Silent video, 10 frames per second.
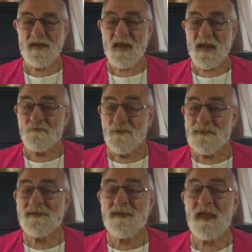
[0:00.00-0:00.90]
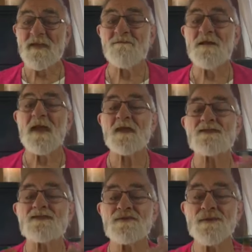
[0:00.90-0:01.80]
And we came
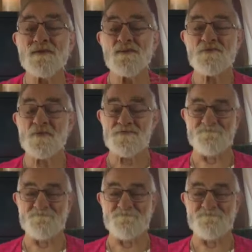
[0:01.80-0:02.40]
as children.